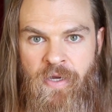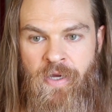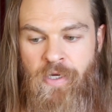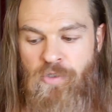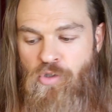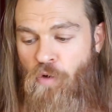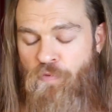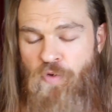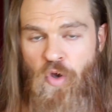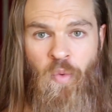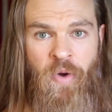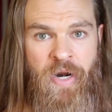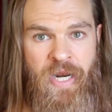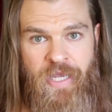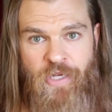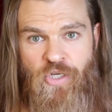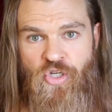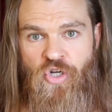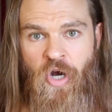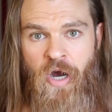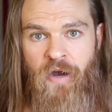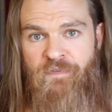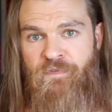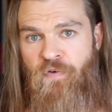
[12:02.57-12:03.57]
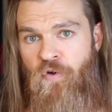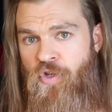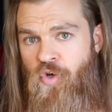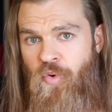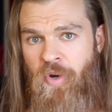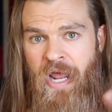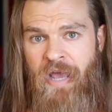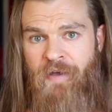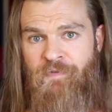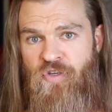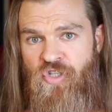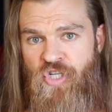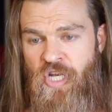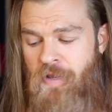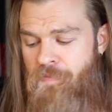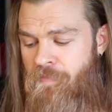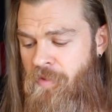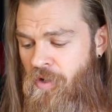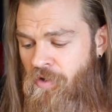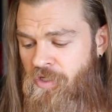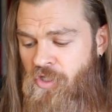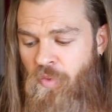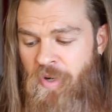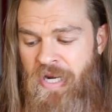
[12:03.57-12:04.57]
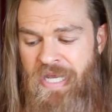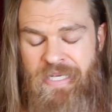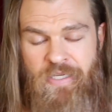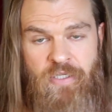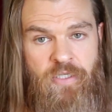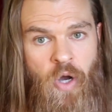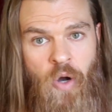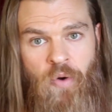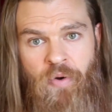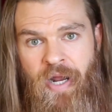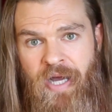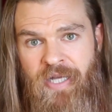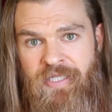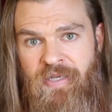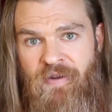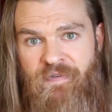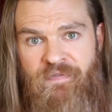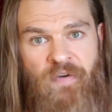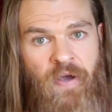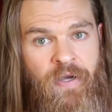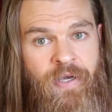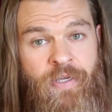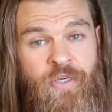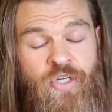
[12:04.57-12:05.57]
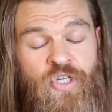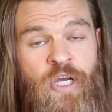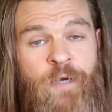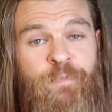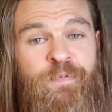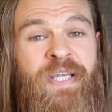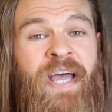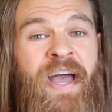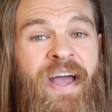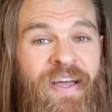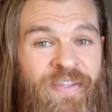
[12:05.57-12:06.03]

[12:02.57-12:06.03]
So if you want to eat junk food, you want to have cheap meals, you want to eat donuts and fucking chips,